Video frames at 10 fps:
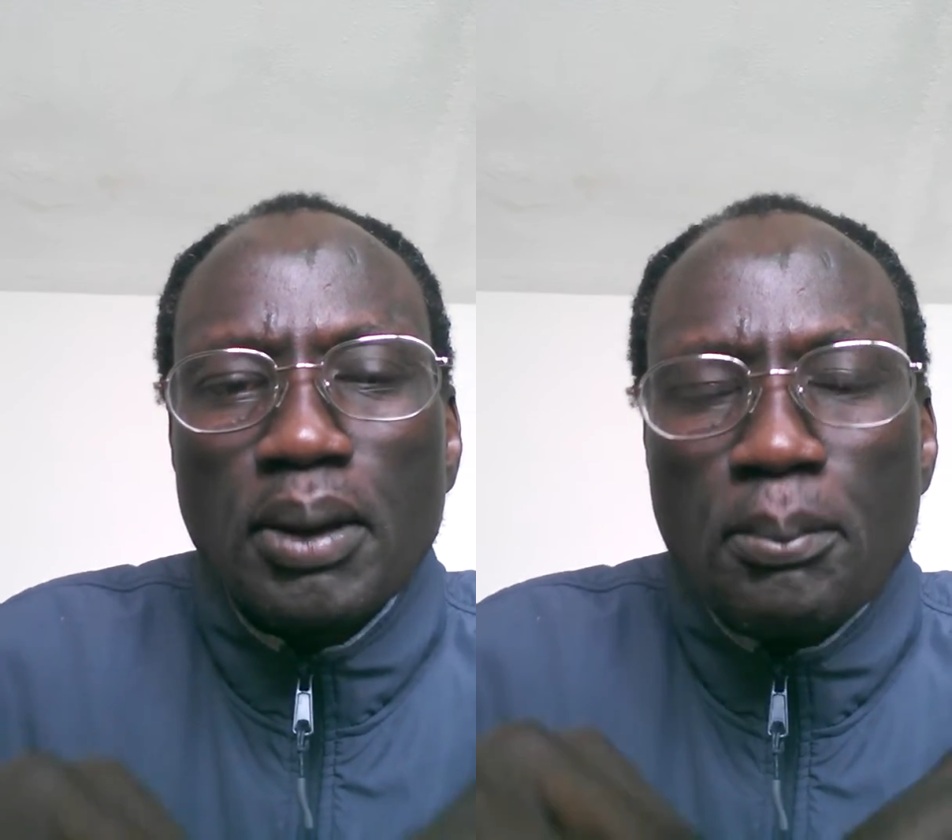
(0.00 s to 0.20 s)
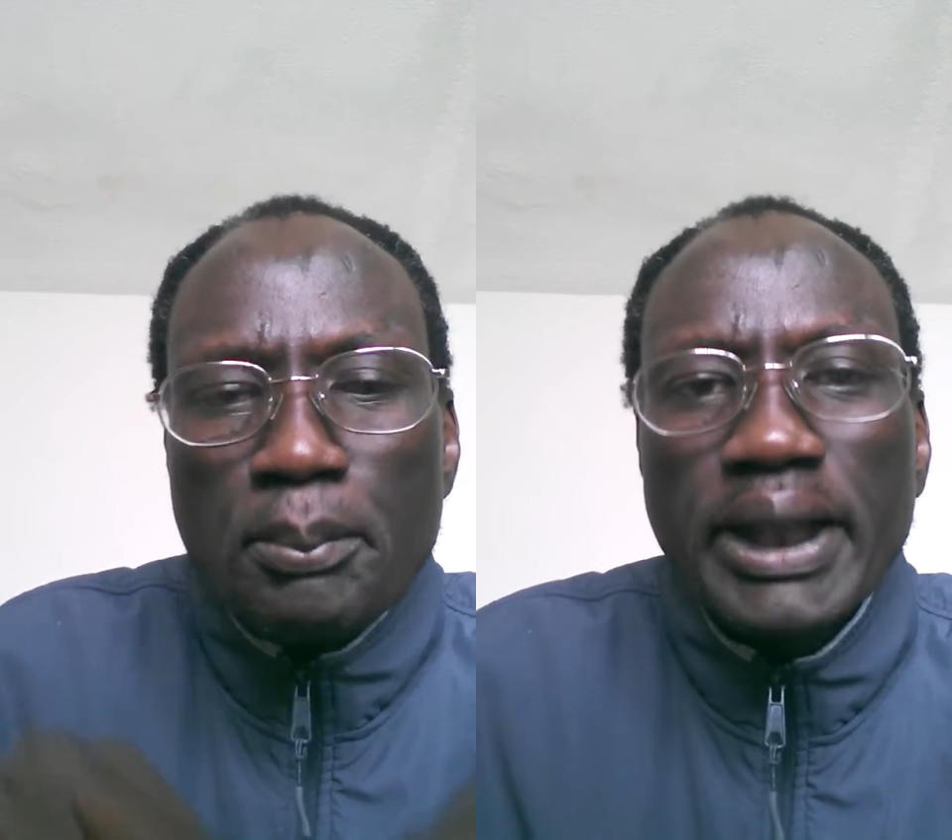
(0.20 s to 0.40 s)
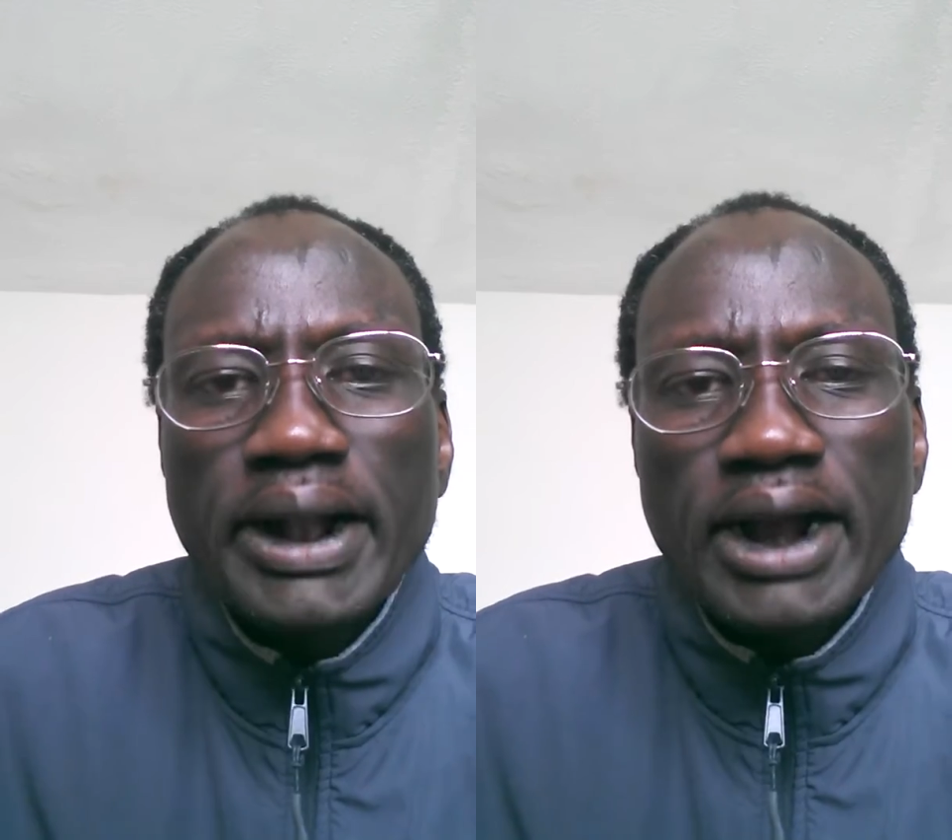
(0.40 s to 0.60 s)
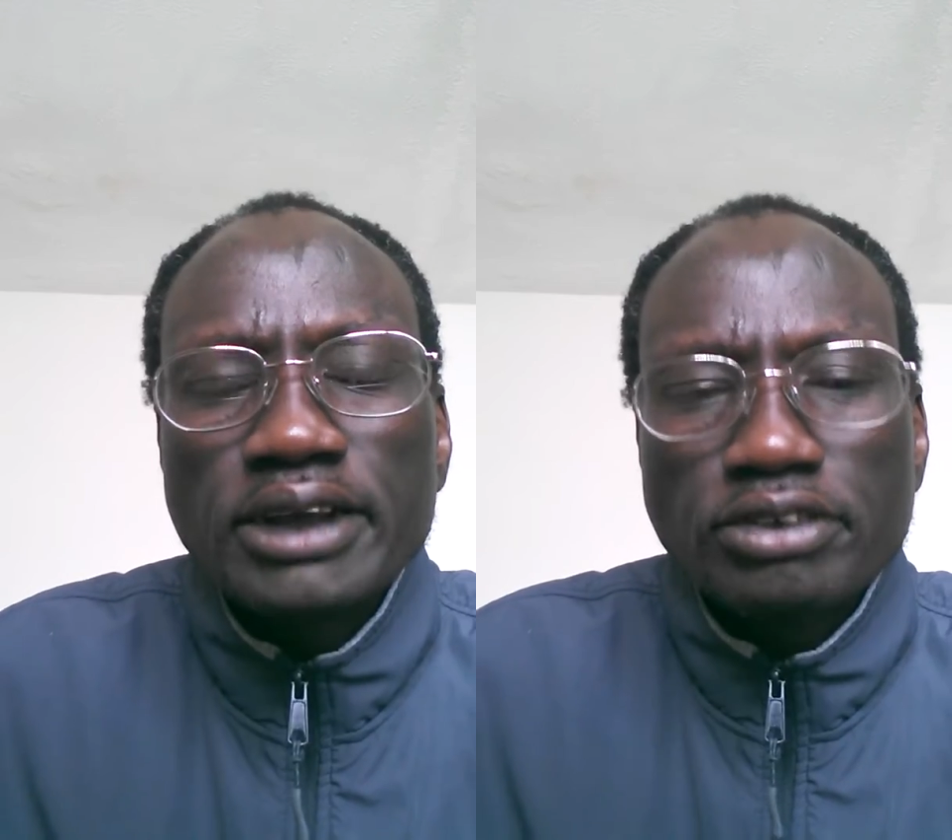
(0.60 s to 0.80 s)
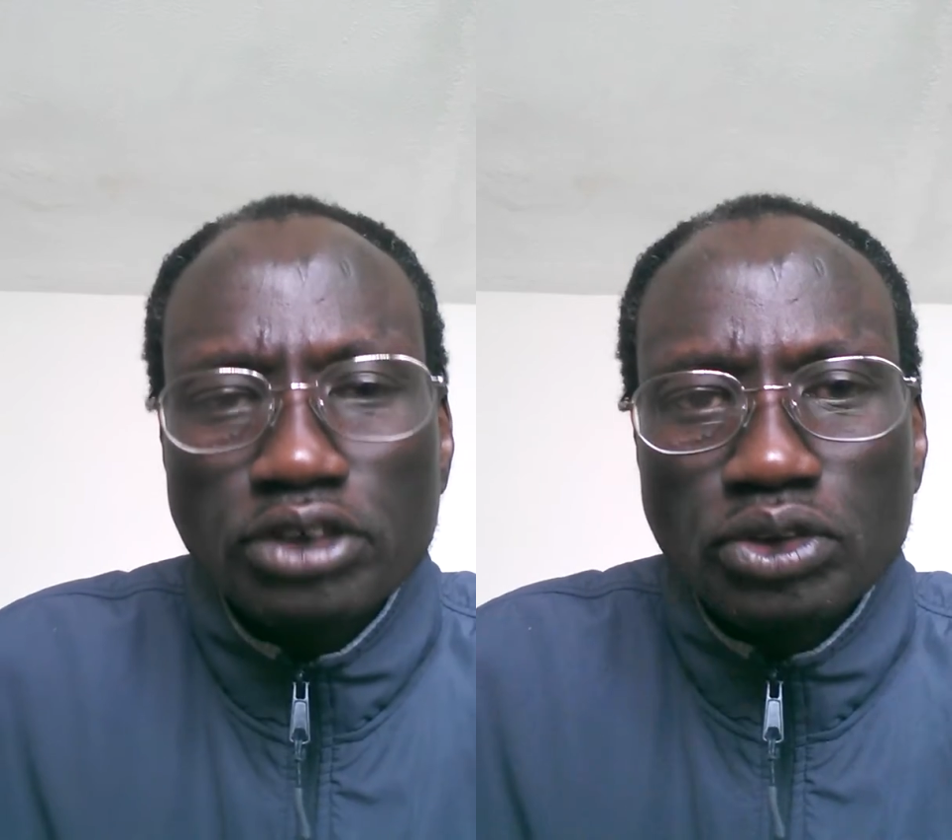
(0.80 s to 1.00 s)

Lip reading: make us